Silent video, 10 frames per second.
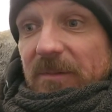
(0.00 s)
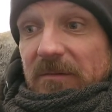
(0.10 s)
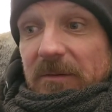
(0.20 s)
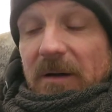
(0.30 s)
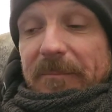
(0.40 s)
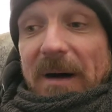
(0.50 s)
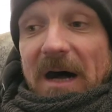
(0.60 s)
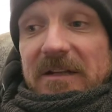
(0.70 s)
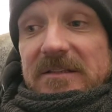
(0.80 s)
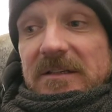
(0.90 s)
Blah blah blah.
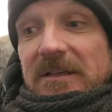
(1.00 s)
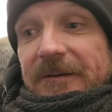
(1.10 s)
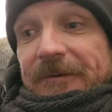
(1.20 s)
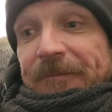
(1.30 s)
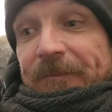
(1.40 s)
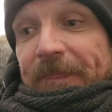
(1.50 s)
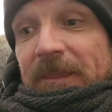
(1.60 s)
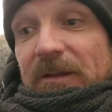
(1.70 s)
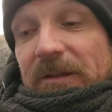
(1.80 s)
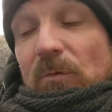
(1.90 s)
But you know,